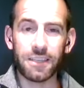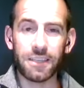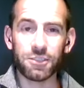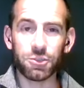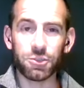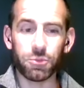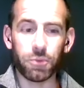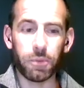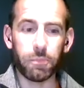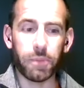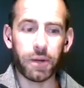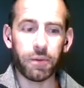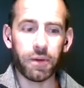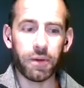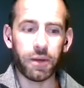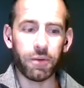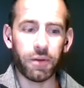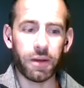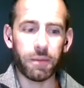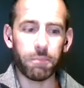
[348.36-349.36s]
So we built
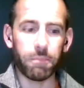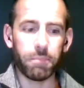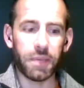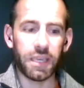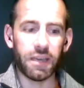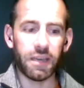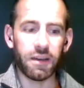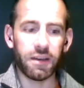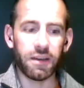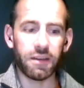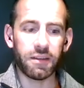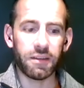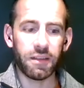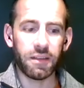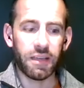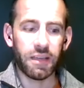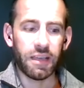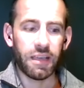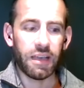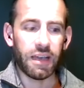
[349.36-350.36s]
out a beta,
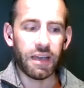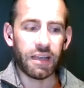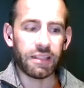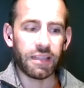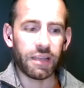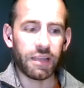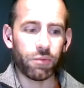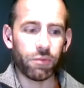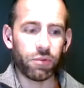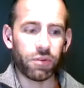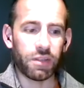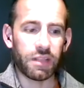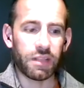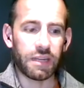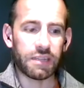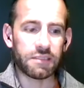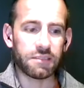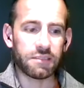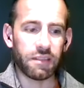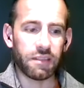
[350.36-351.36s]
and then we
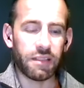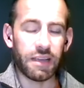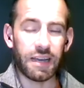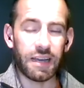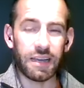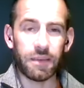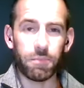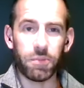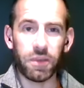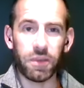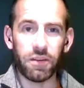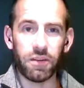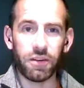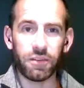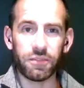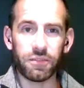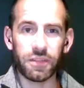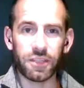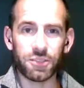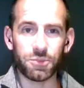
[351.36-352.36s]
realized that the IP
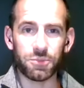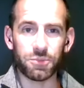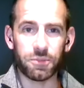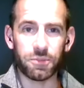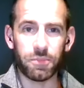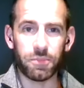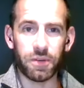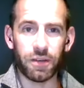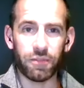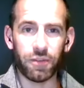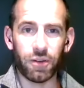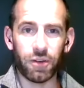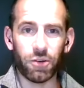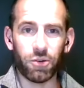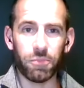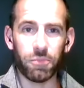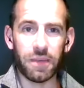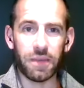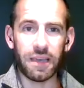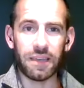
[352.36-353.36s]
around this was a bit of a
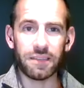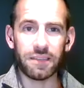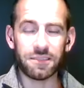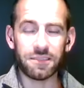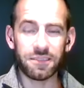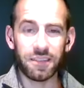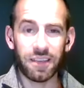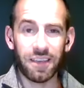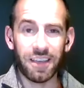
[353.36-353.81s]
hot mess.